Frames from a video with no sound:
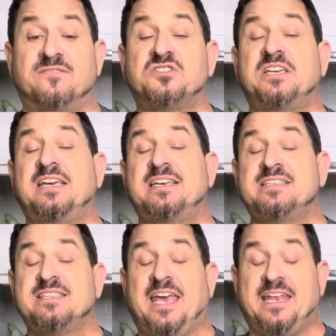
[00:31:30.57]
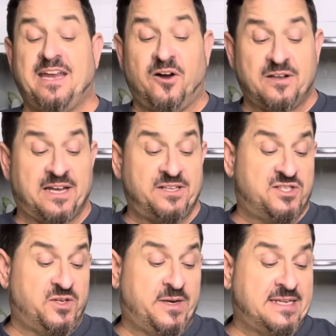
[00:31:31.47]
She is an airline
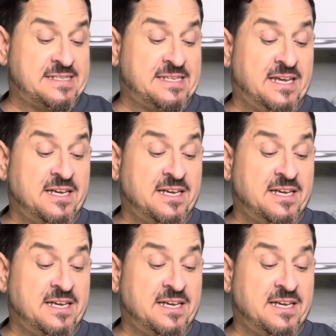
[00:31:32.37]
stewardess.